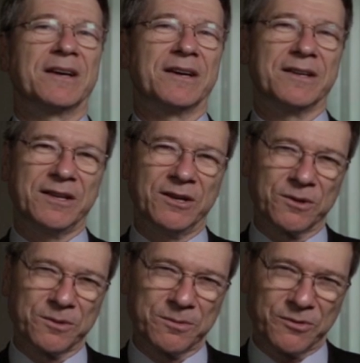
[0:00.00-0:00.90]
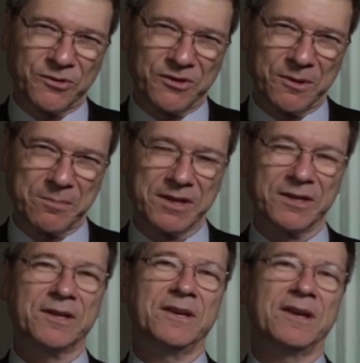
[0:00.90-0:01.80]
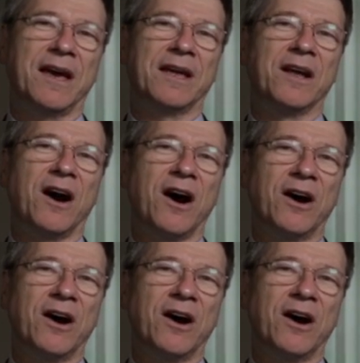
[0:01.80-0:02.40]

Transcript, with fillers: uh, near stability and